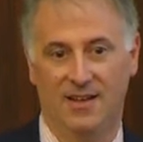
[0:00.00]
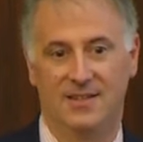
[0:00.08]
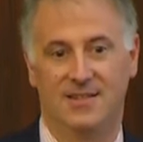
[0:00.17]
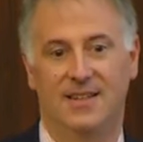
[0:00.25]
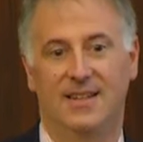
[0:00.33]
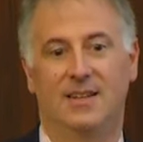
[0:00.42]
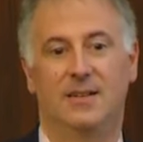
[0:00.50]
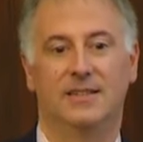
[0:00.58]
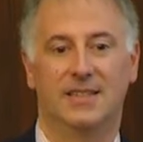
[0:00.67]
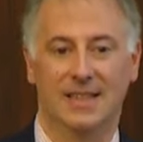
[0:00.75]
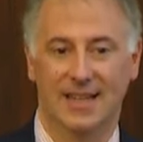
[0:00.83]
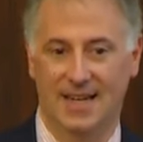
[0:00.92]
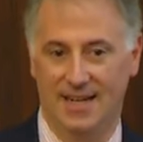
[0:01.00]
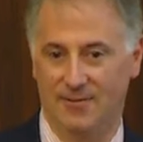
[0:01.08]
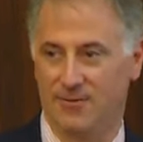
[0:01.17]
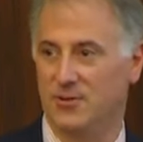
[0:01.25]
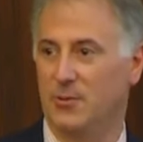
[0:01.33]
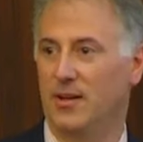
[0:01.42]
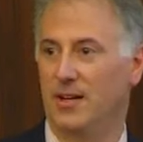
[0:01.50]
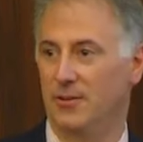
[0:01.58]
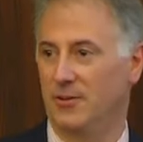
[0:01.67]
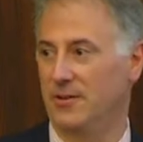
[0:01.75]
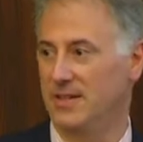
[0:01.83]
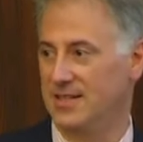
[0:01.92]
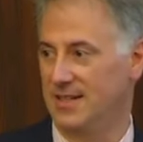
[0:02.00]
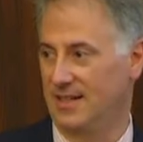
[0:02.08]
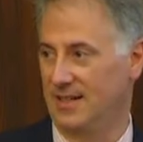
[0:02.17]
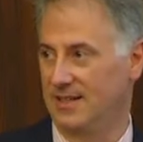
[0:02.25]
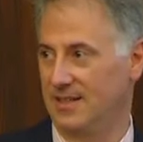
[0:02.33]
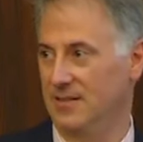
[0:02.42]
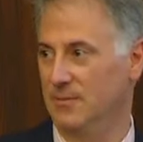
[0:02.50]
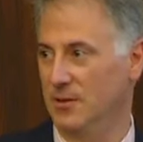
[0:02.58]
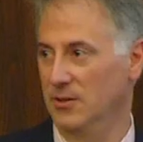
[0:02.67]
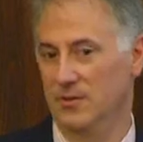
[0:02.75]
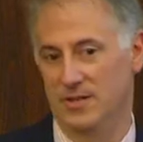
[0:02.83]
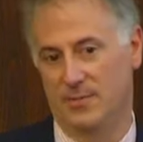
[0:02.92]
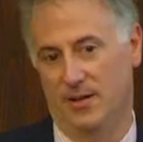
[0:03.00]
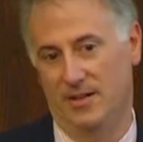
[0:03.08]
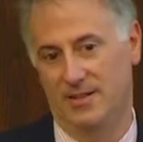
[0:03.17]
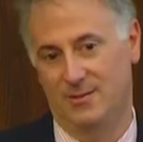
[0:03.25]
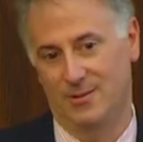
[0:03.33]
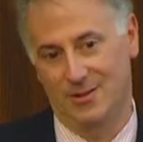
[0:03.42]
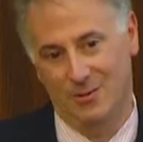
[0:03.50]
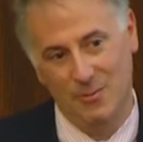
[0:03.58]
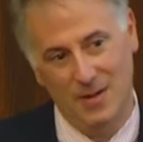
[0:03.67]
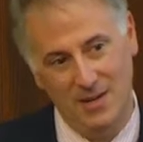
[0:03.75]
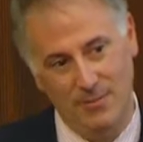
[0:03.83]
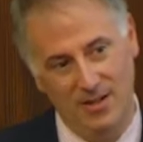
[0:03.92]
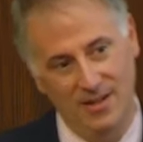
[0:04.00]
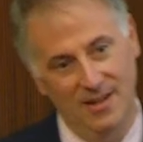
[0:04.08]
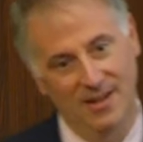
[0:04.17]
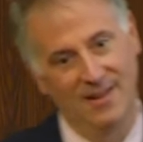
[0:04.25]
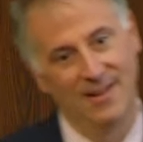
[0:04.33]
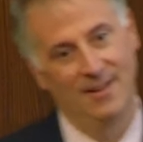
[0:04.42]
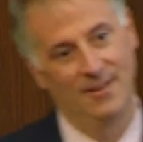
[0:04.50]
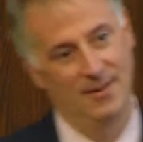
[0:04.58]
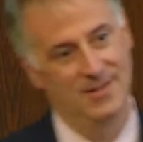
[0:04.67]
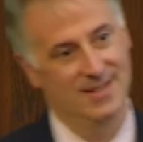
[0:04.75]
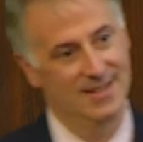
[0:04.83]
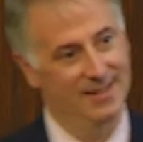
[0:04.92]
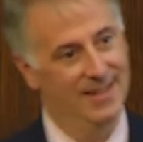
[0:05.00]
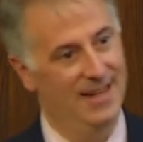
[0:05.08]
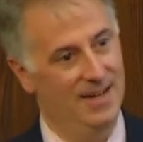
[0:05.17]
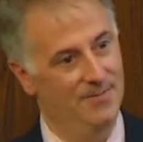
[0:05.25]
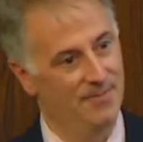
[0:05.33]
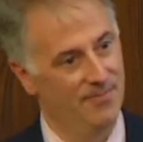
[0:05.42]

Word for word: So they can delay for 20 or 30 seconds in the motor response. So we thought, well, maybe there's a delay.